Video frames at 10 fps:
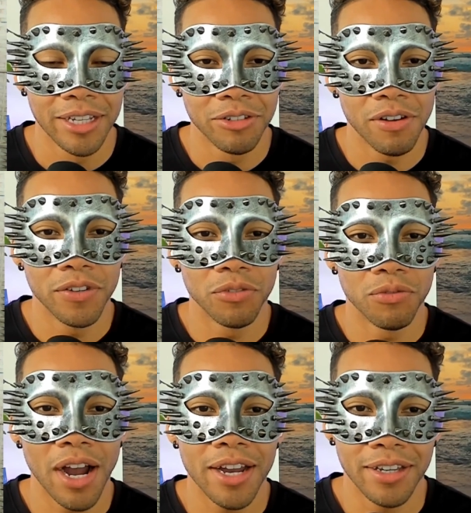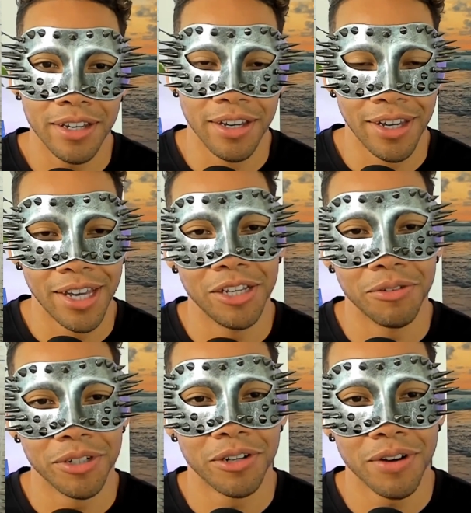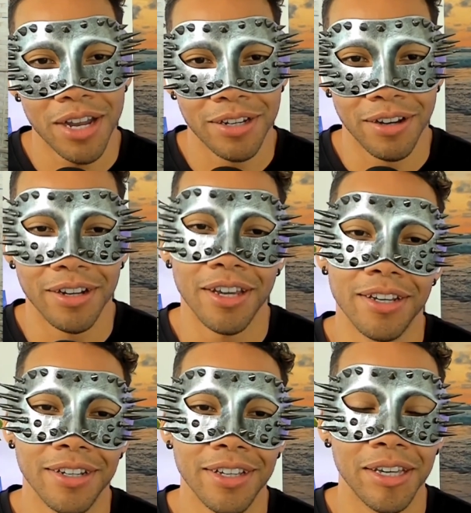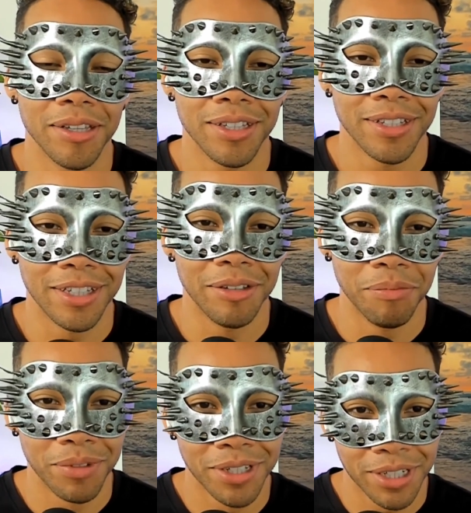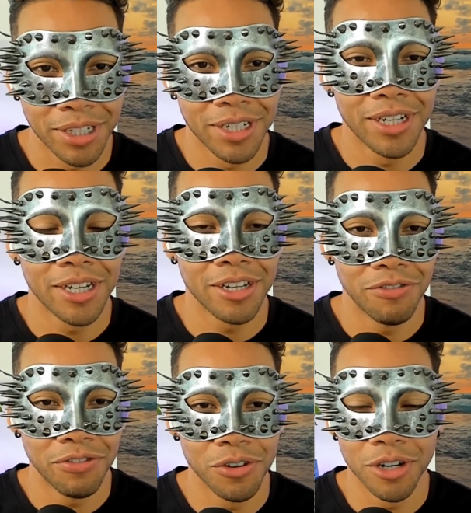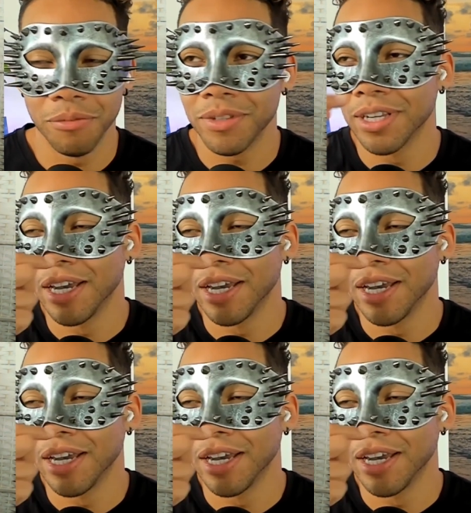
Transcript: So if you're riding it and you want to grind on it, it conforms.